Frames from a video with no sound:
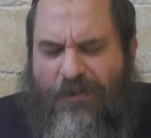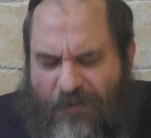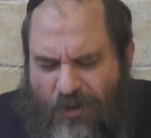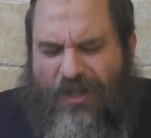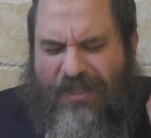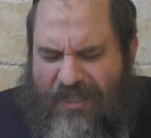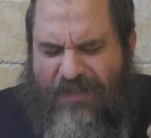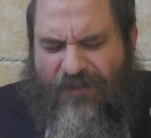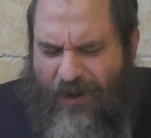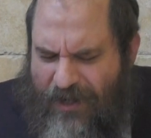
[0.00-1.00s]
Review this. This
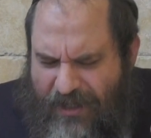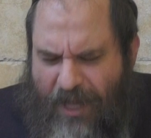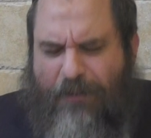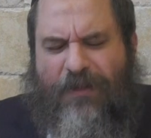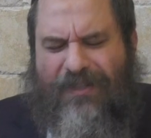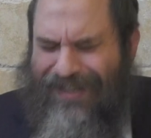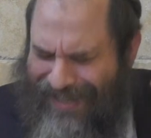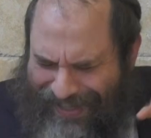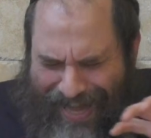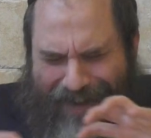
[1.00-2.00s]
is very deep. It's
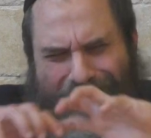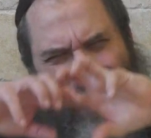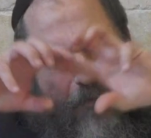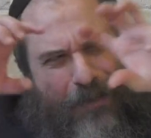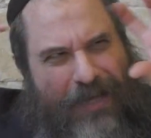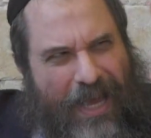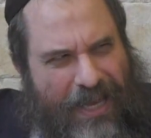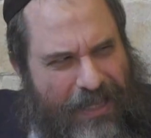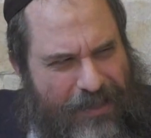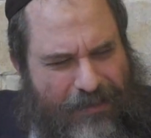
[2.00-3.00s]
a lot of
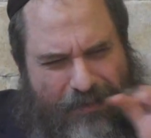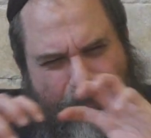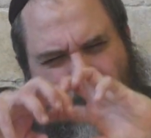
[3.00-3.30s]
complicated